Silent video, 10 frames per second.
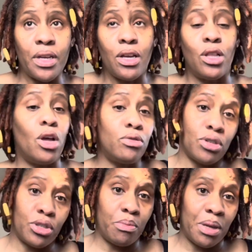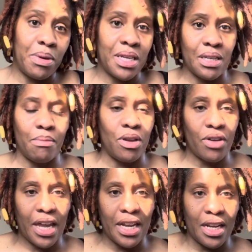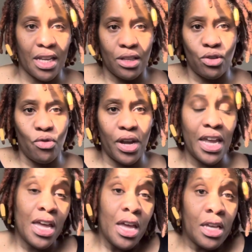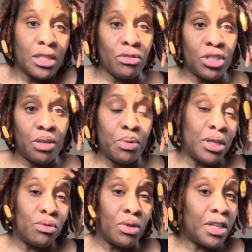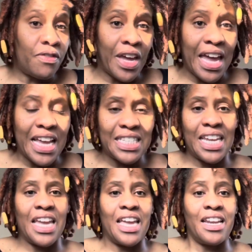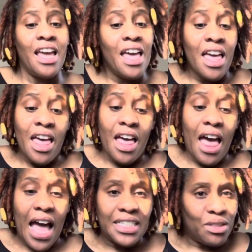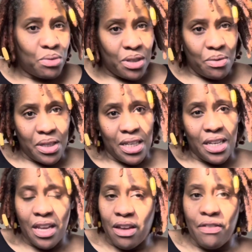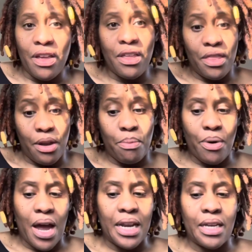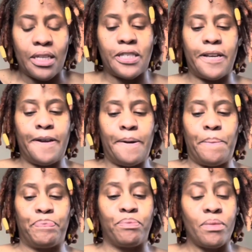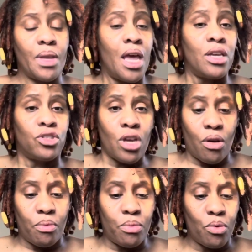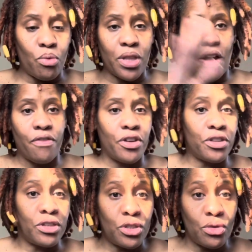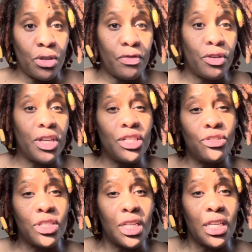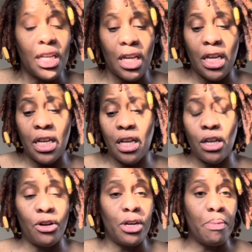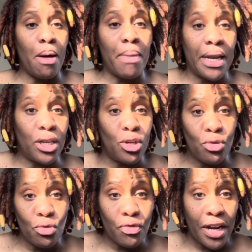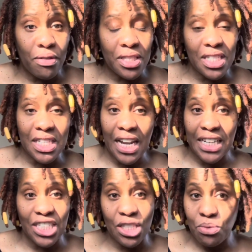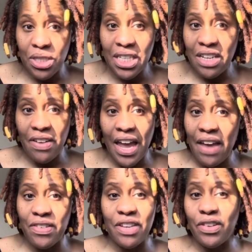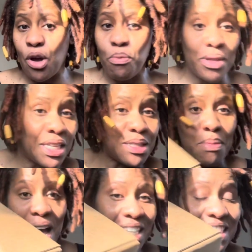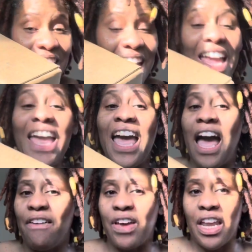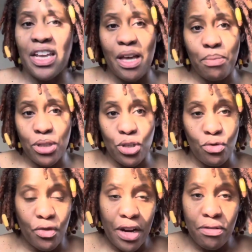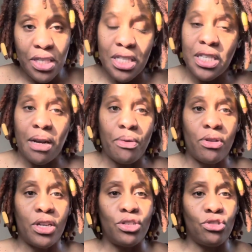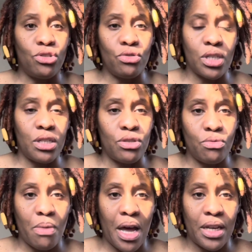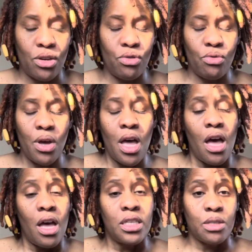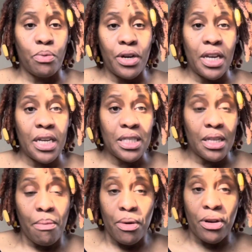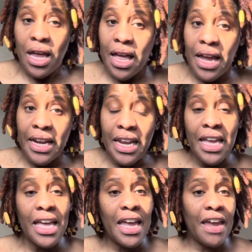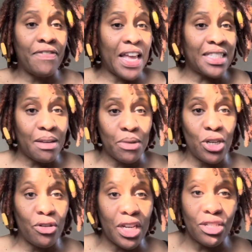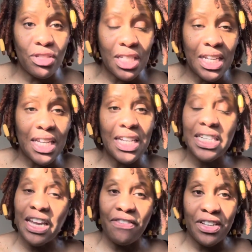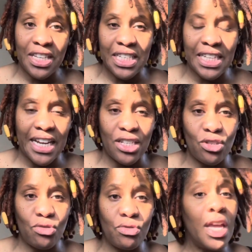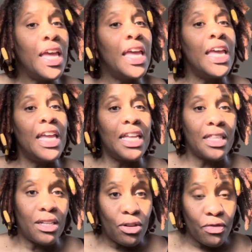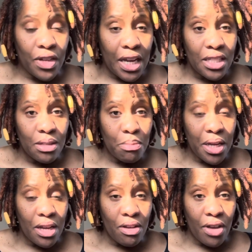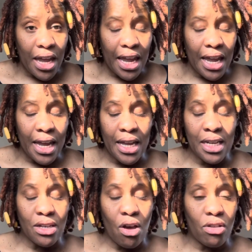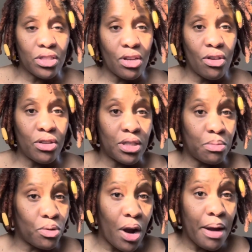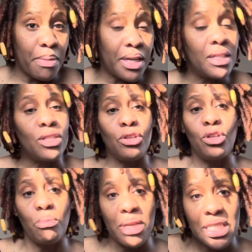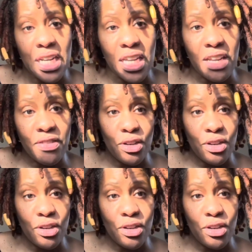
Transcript: closer to me because I'm located in Illinois, so shipping is really fast, and I just really love their products. So without further ado, if you're interested in learning about my new fragrances that I just received, I haven't even opened this box yet. I've got a couple of new fragrances that I'm going to introduce into my new spring summer line. If that's something you're interested in, definitely stay tuned. Hit the notification bell and also the subscribe button so you don't miss any of the